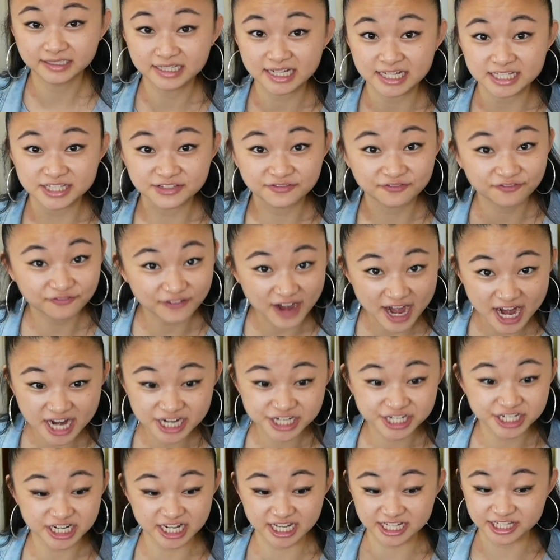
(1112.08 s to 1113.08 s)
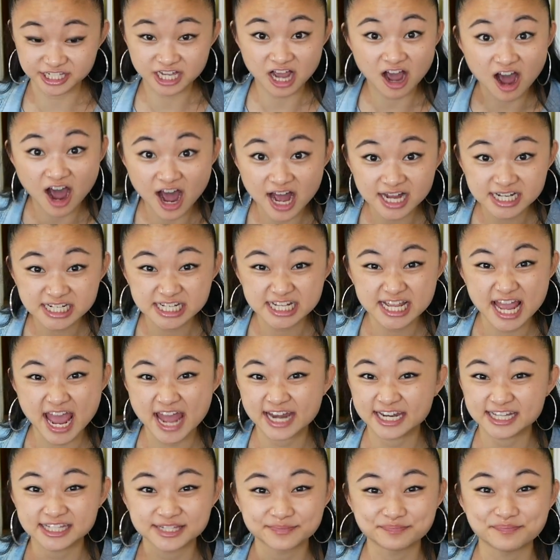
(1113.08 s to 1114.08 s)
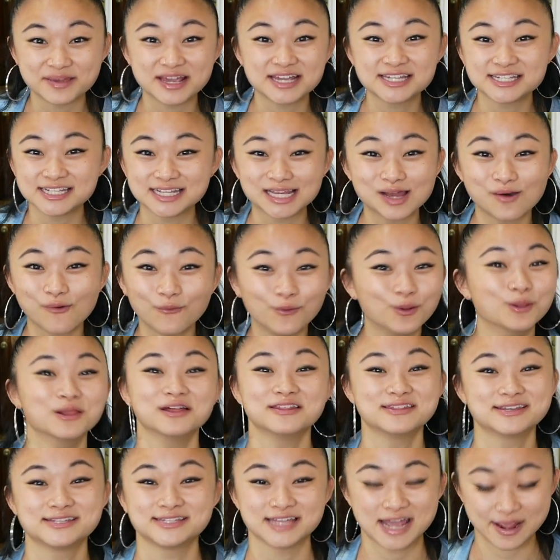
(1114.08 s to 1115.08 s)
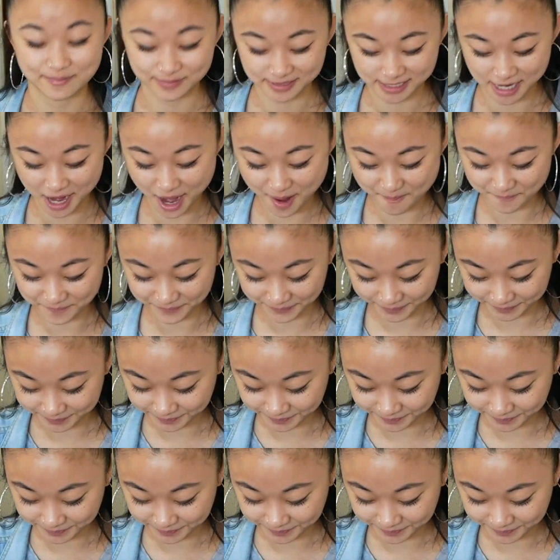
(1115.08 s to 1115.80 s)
It's fresh, it's hearty, and it's meaty all at the same time.